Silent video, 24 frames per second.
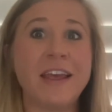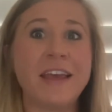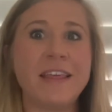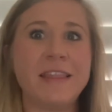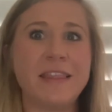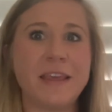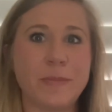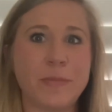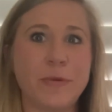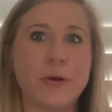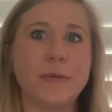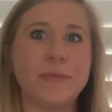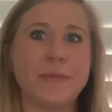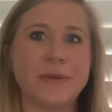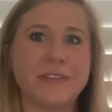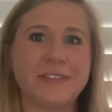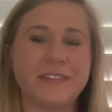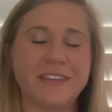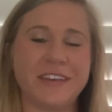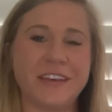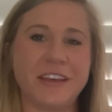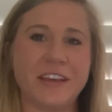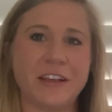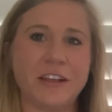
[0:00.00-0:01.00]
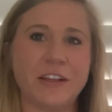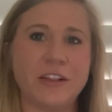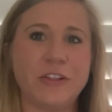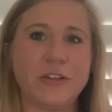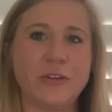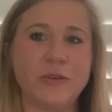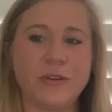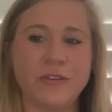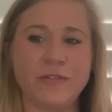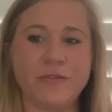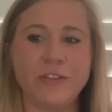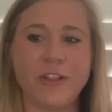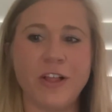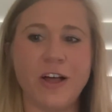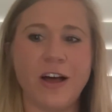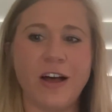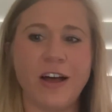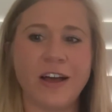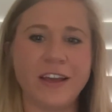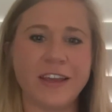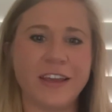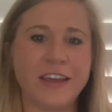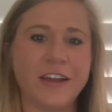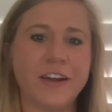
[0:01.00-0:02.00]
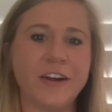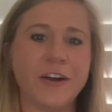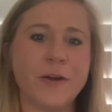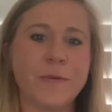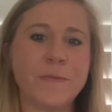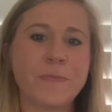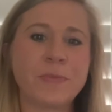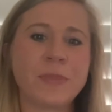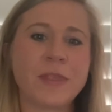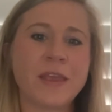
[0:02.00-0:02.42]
They purposely include a flaw here.